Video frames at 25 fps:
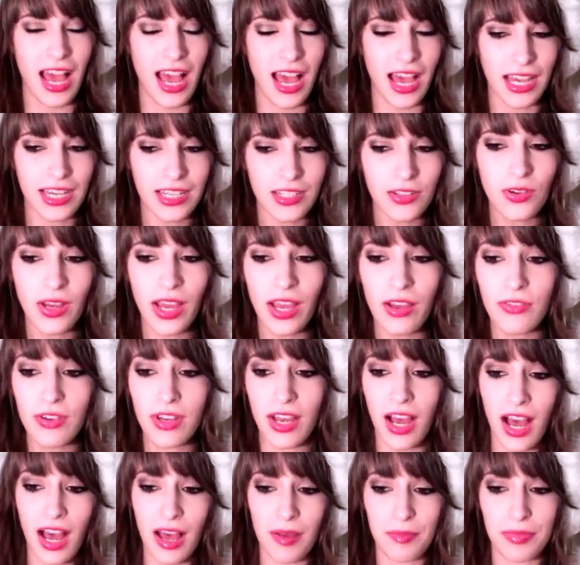I don't have a
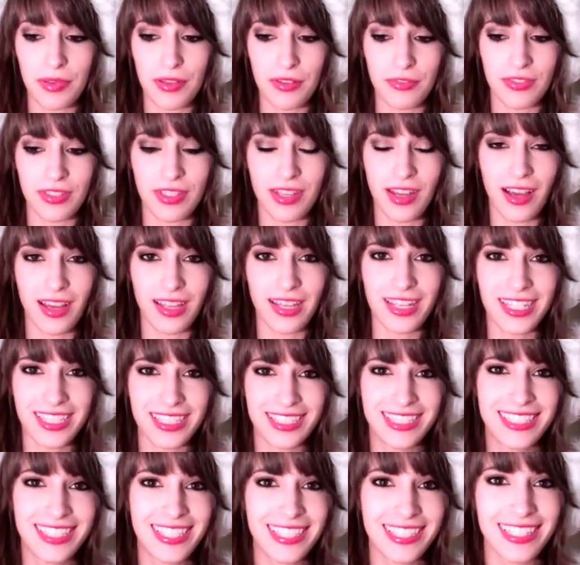copy of it,
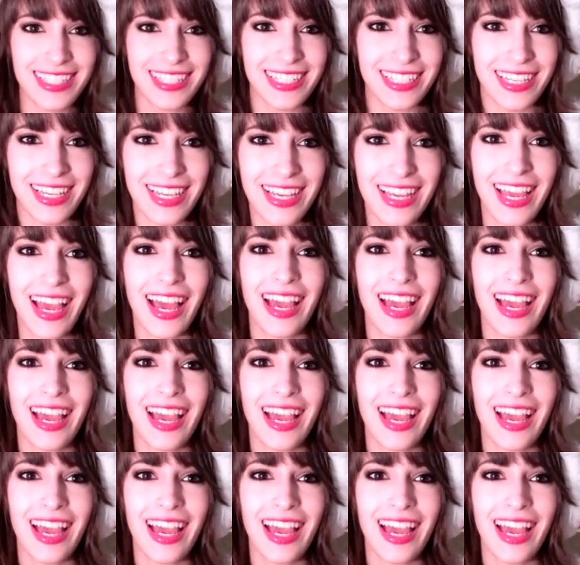honestly.